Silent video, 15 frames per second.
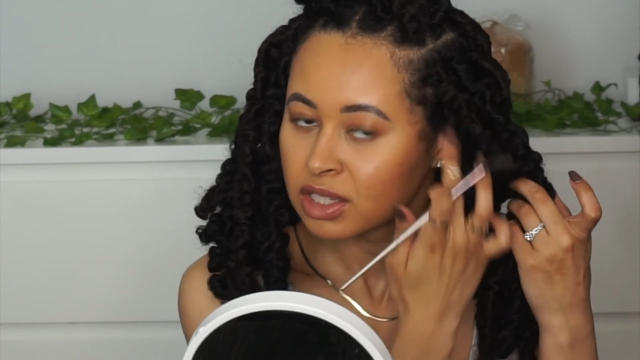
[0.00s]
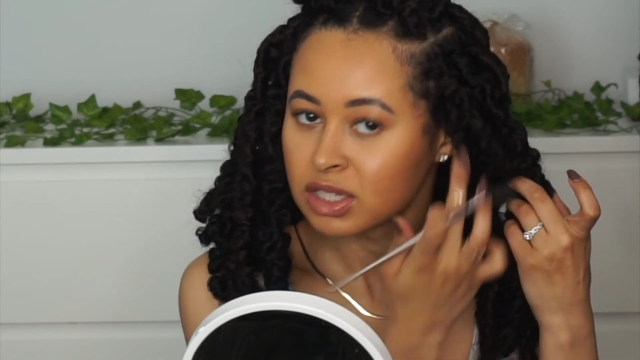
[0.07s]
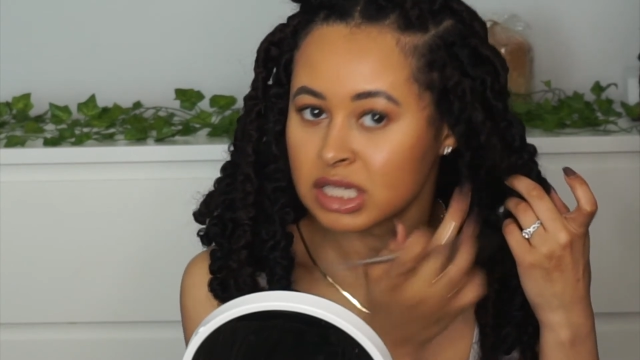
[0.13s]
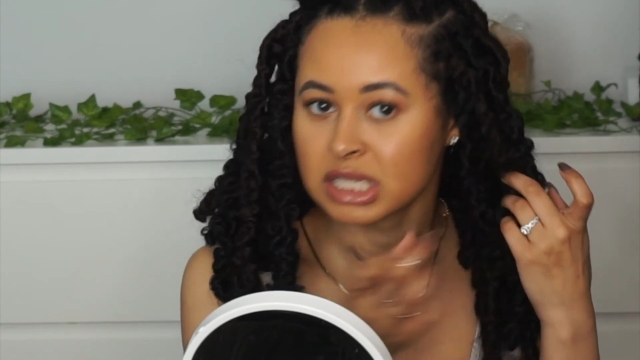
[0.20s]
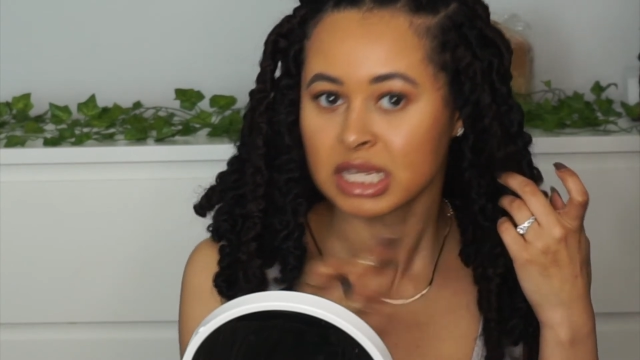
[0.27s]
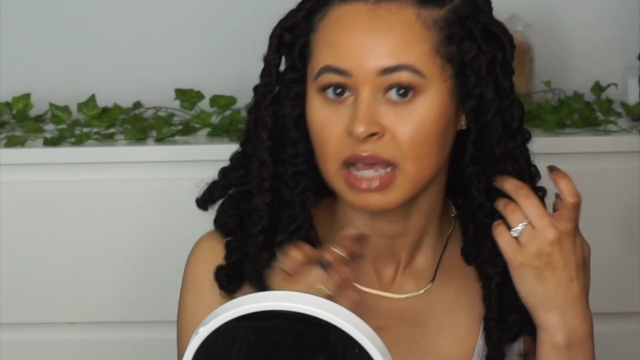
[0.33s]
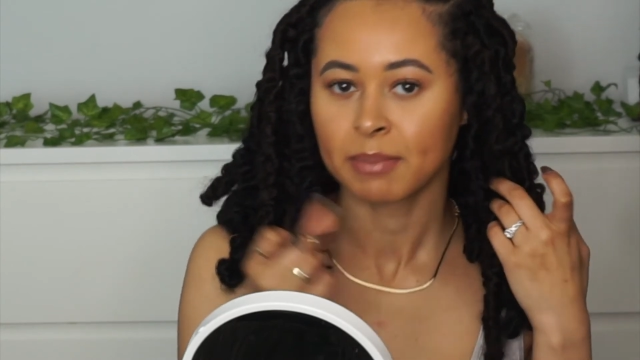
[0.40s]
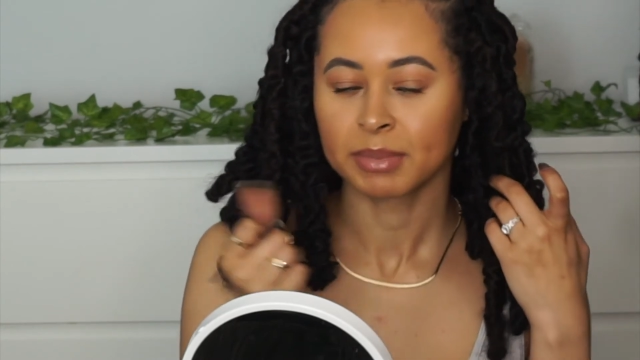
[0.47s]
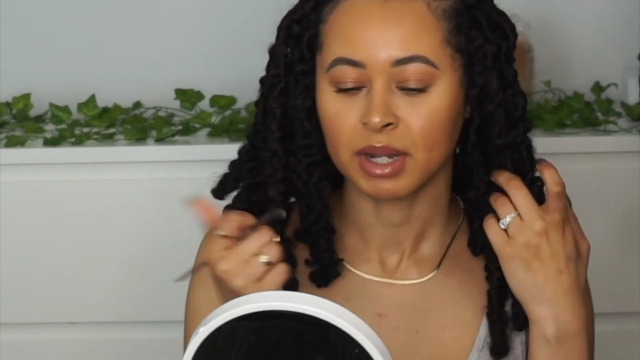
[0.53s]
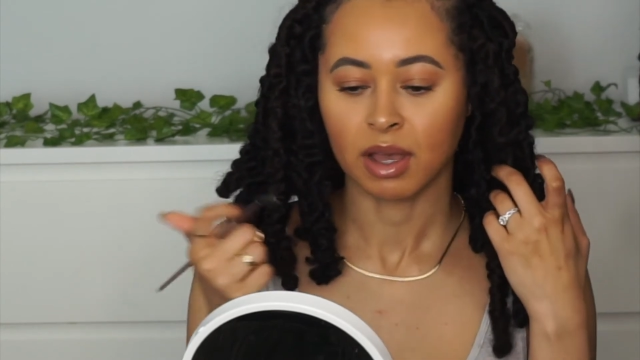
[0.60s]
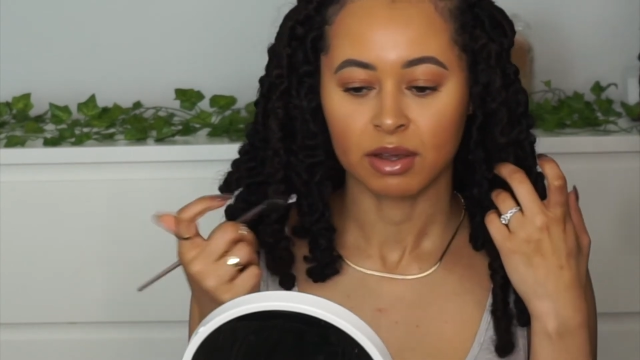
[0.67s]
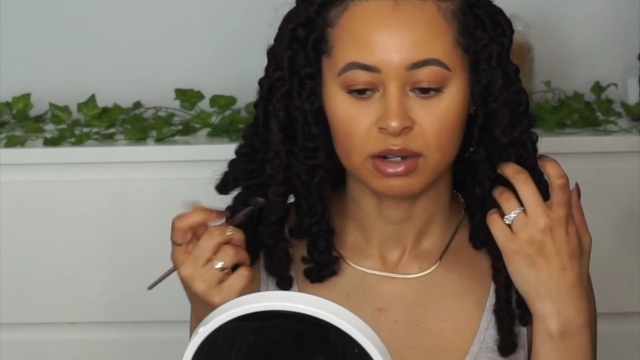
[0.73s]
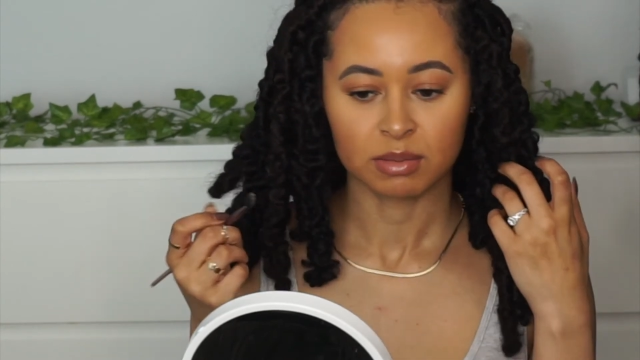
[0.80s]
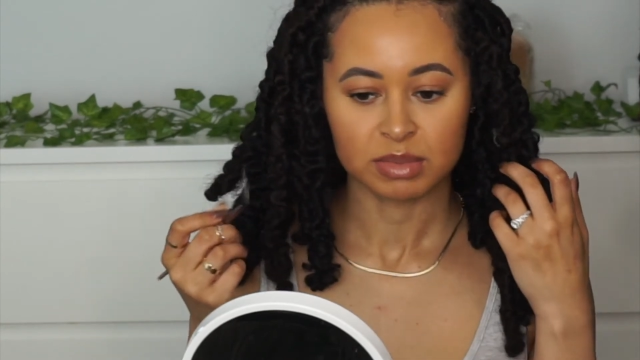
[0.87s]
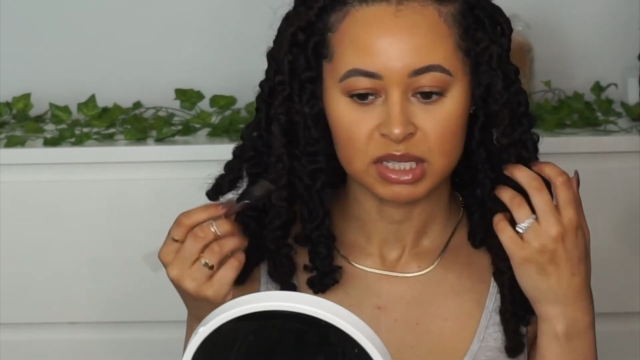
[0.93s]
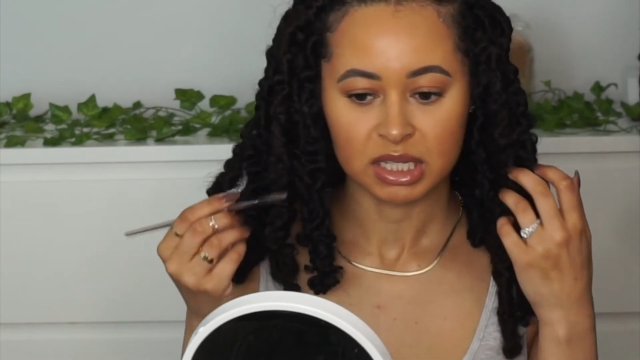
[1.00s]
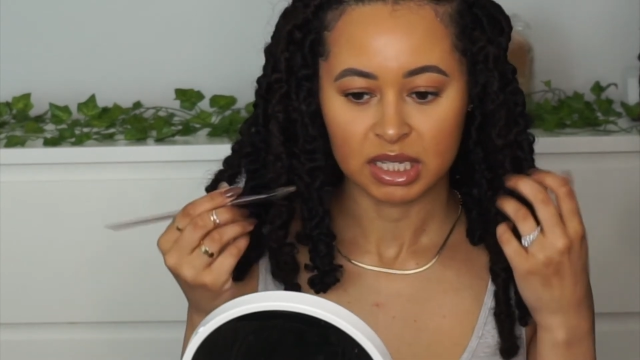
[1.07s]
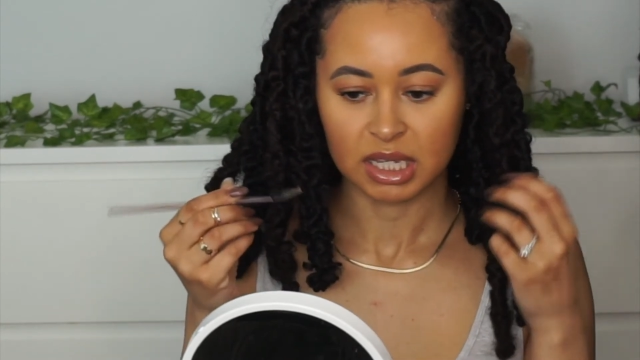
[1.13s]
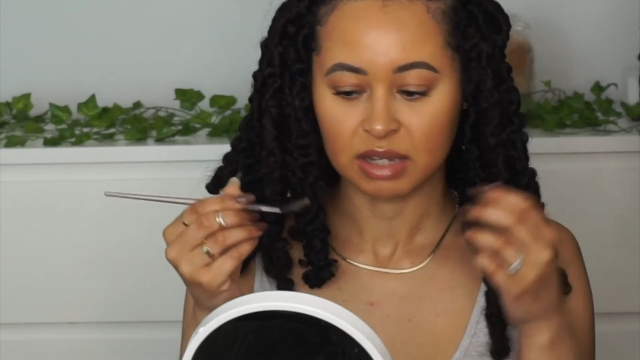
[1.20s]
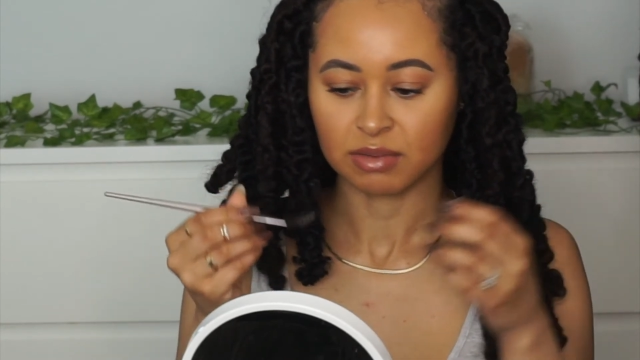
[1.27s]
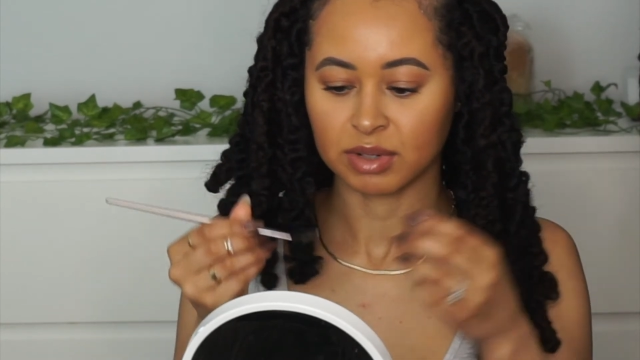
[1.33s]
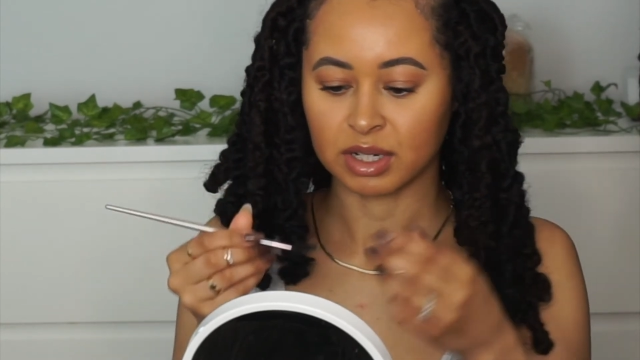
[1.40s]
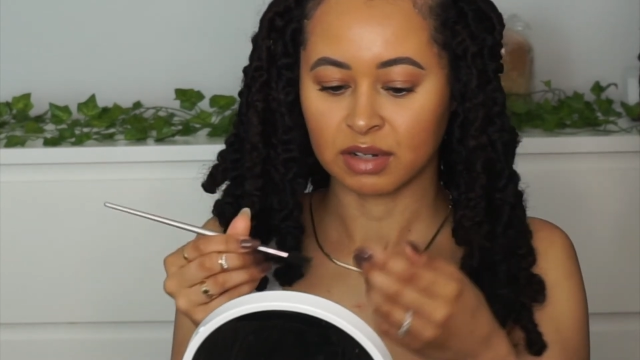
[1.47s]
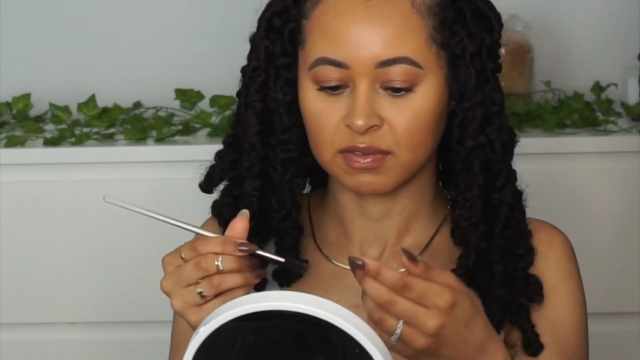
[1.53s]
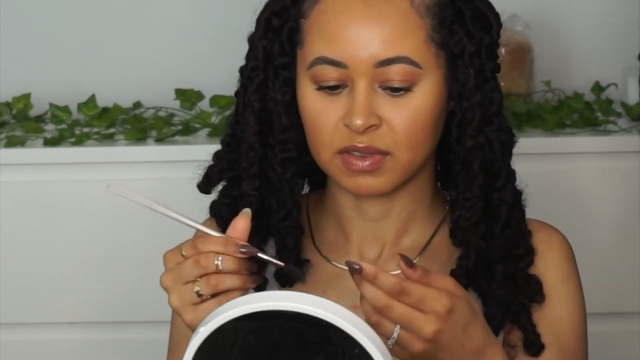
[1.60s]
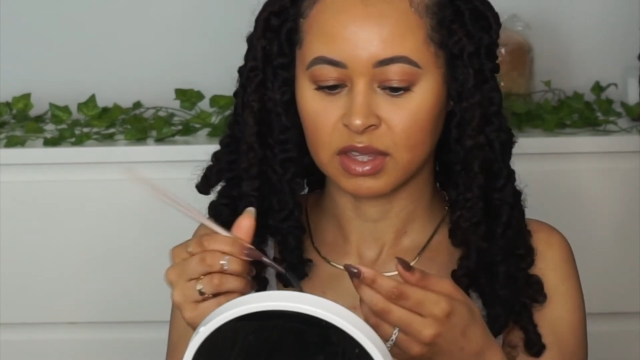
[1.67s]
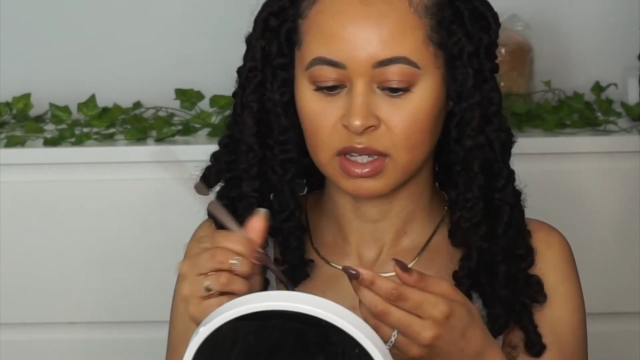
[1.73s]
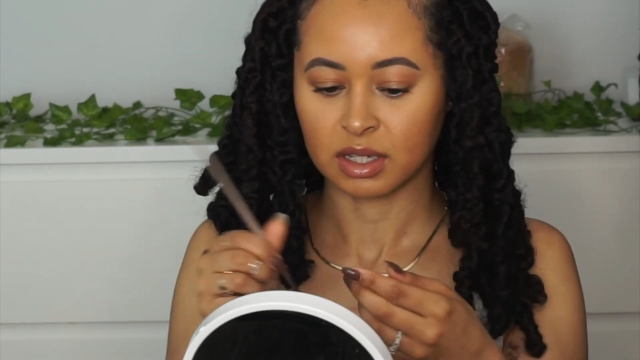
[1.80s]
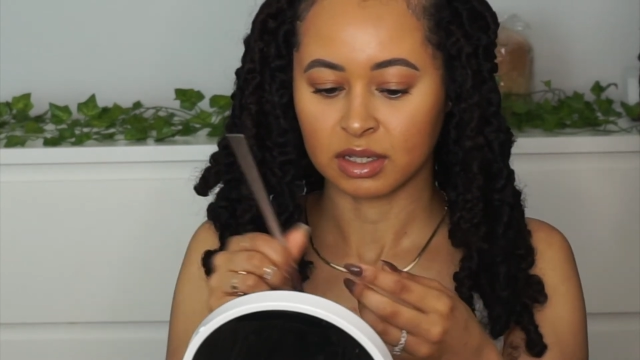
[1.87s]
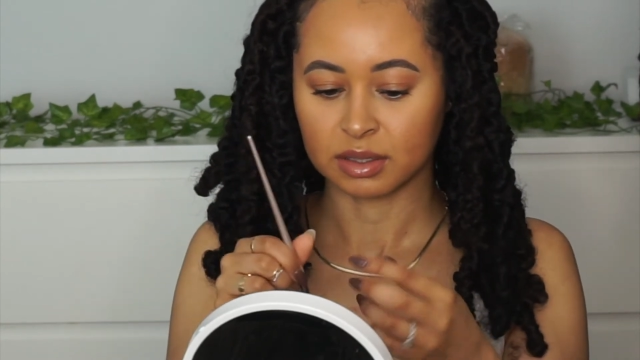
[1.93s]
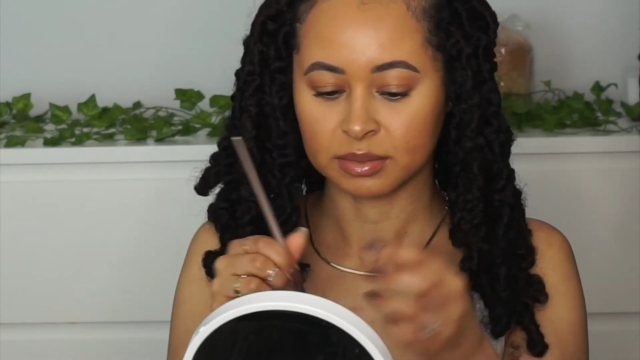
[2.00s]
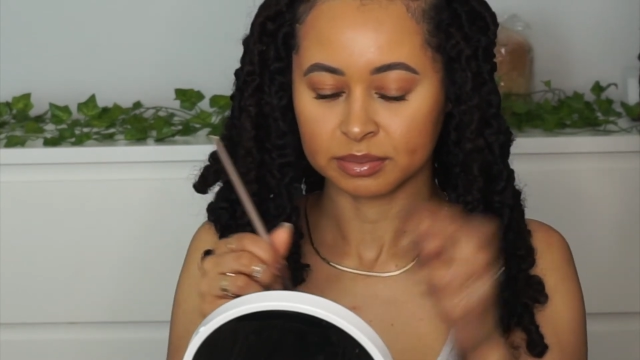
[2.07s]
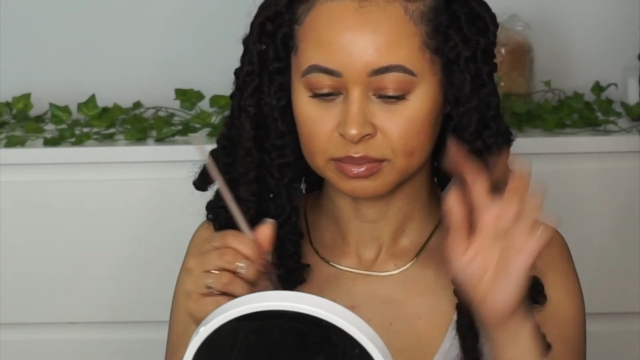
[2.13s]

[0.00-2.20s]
something on them to get rid of the,